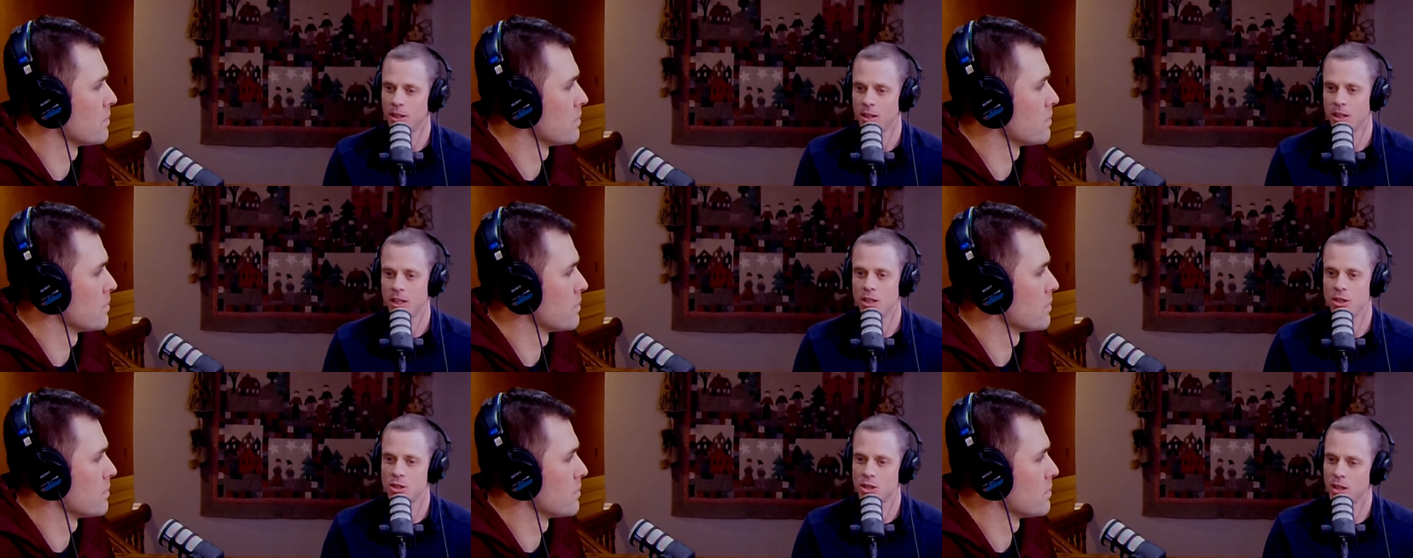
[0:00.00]

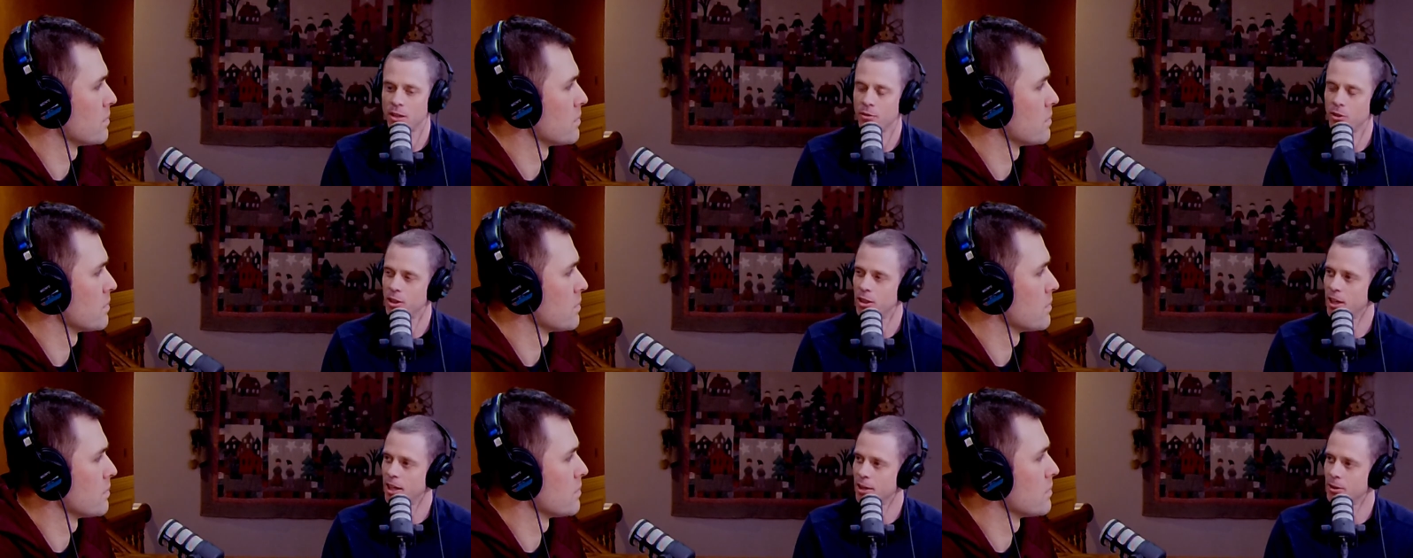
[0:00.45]
Speaker 1: each and
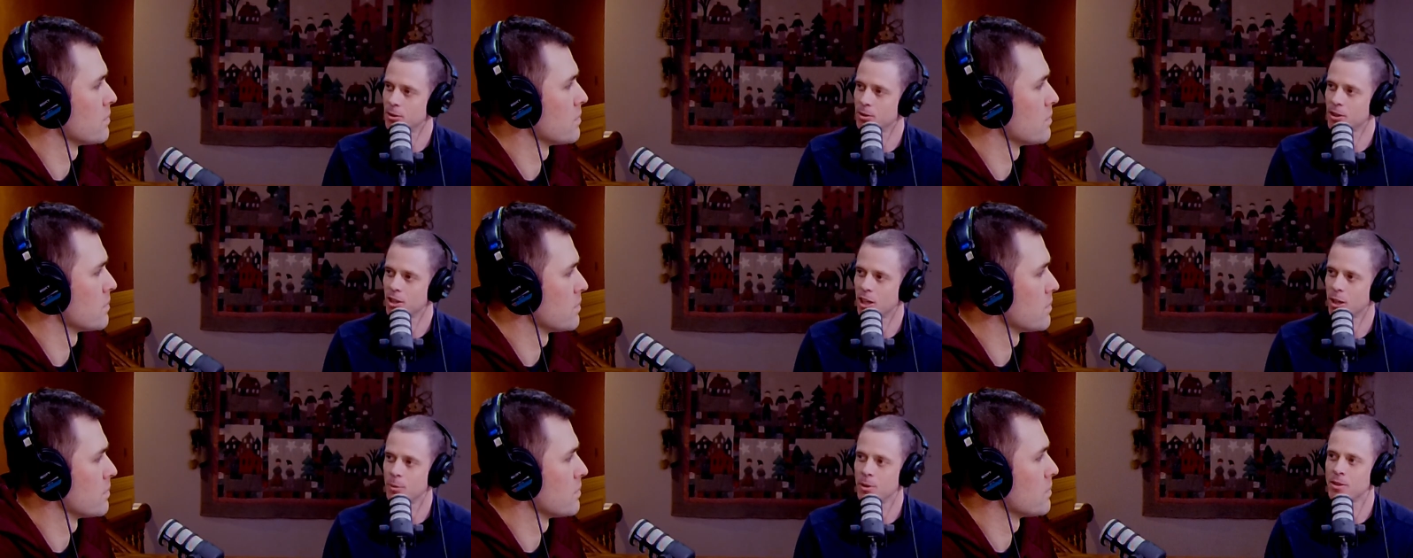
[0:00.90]
every night. There's
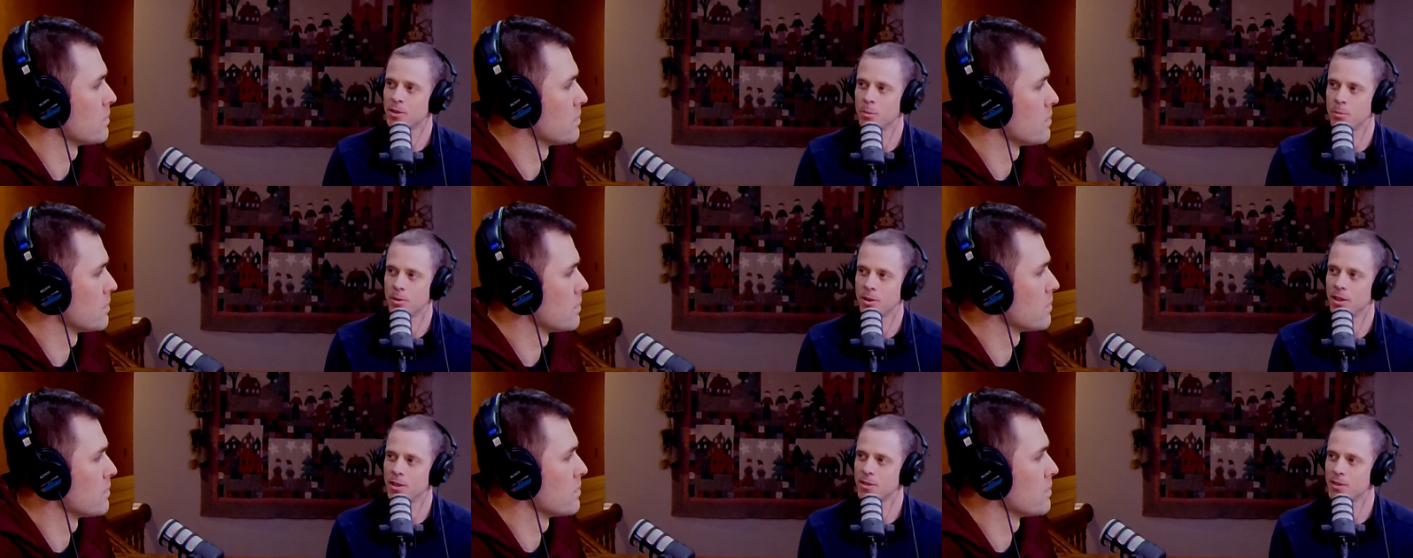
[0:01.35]
got to be
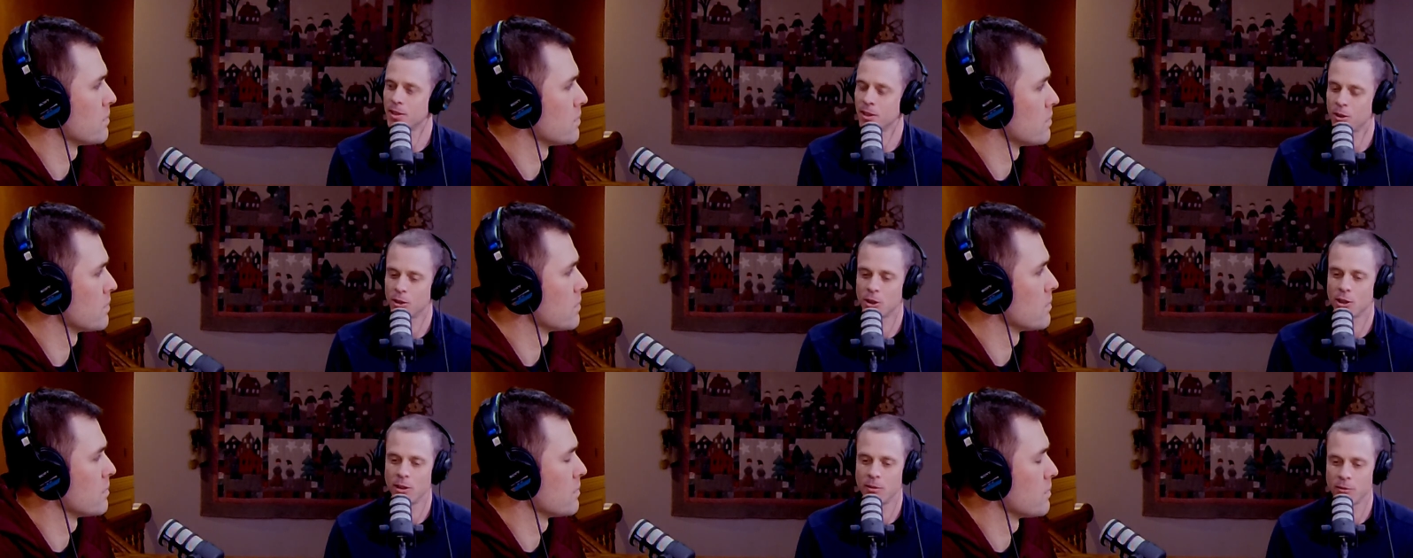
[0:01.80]
some things that
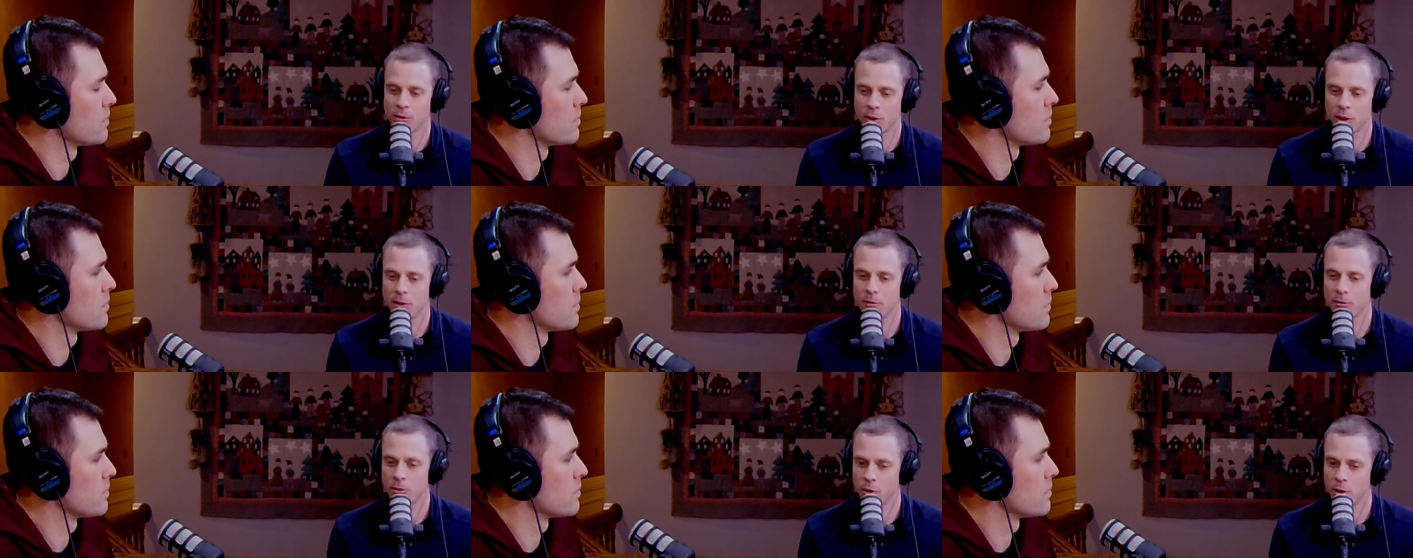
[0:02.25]
are
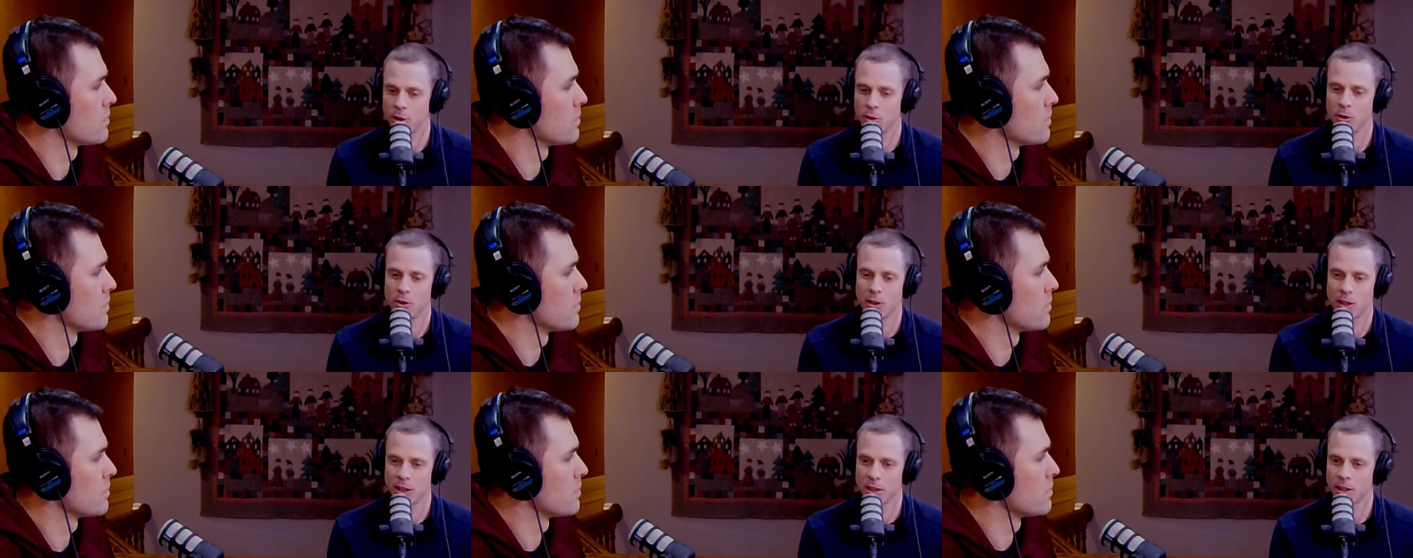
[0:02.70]
comforting for
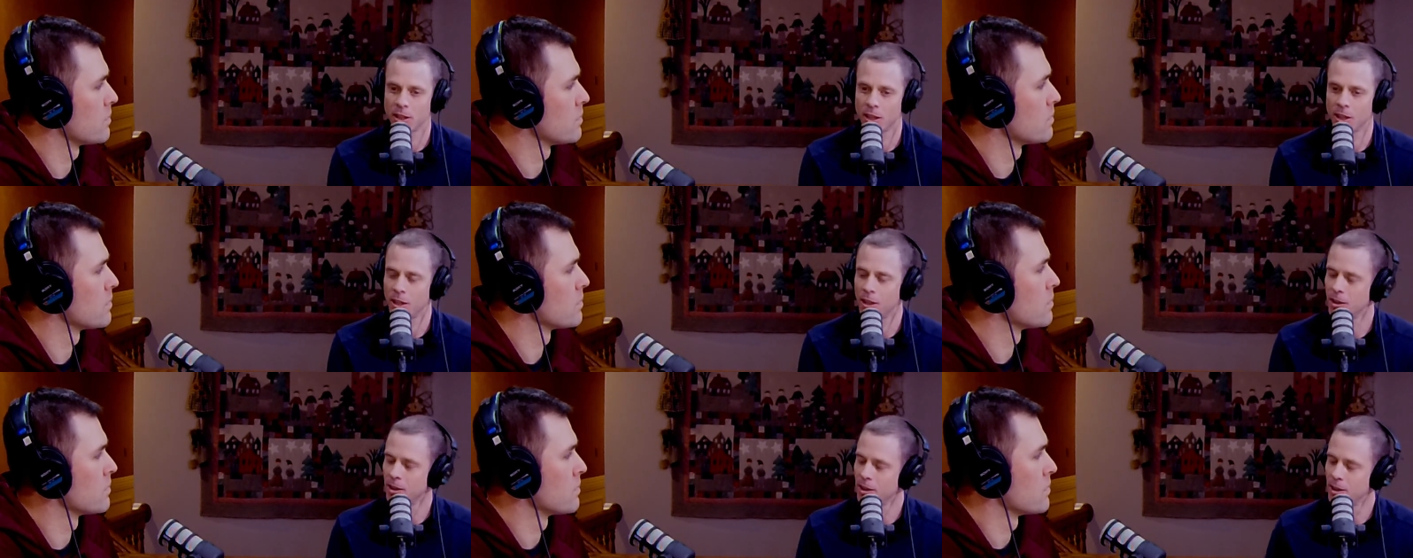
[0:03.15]
you that kind
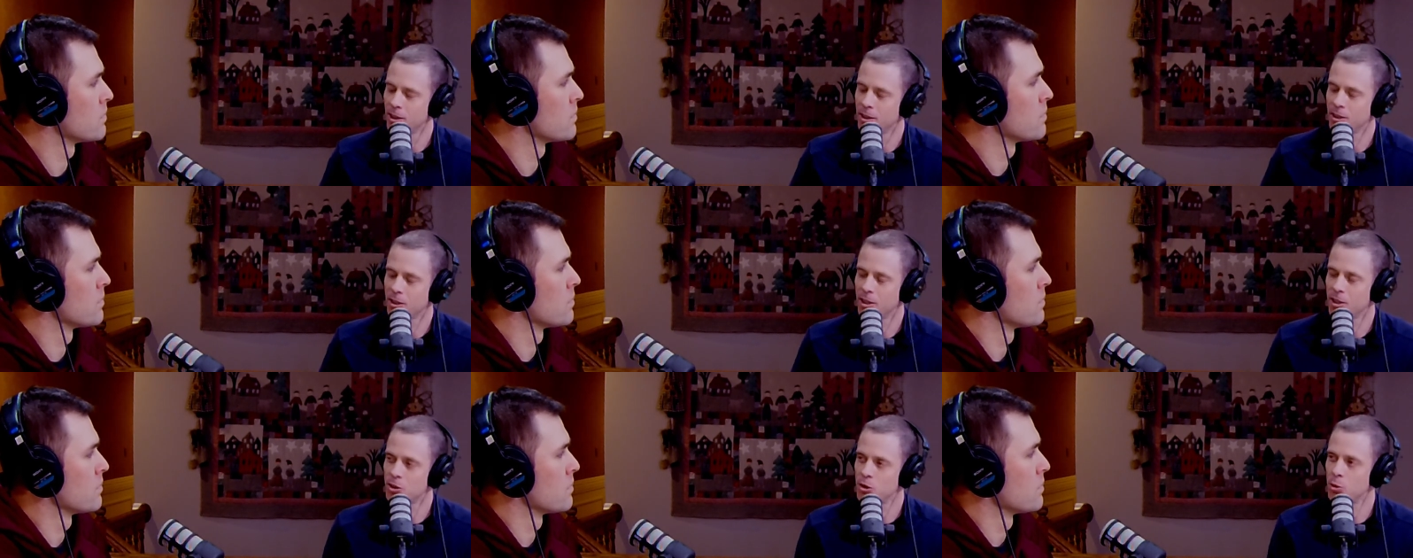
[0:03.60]
of
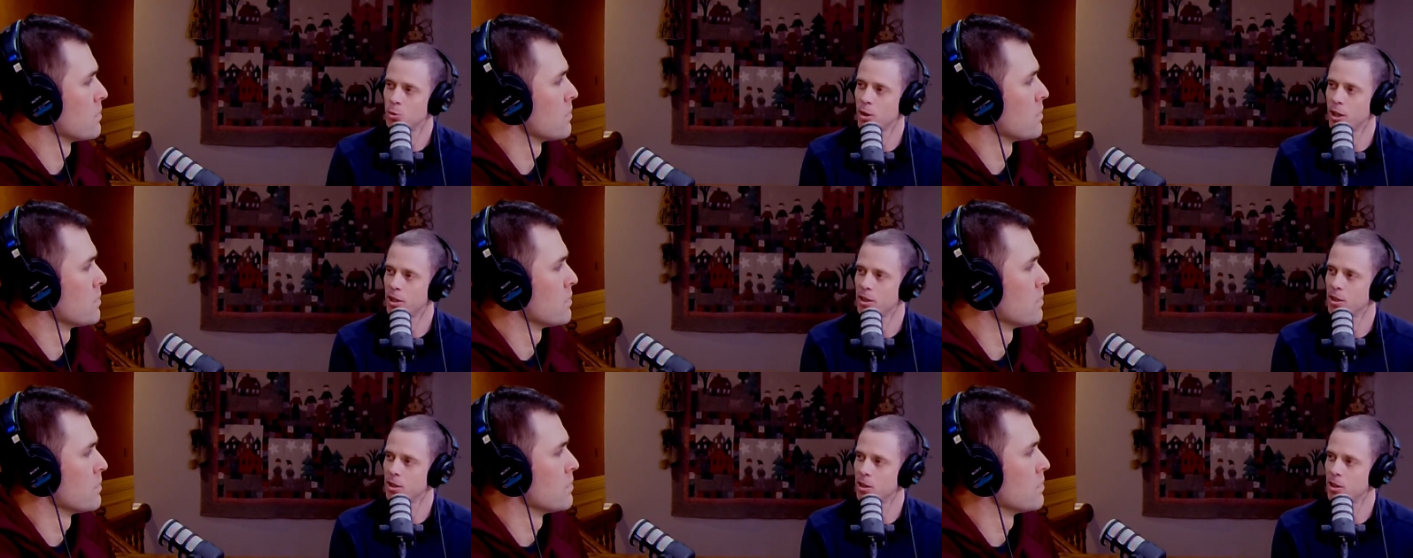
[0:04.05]
to get you ready to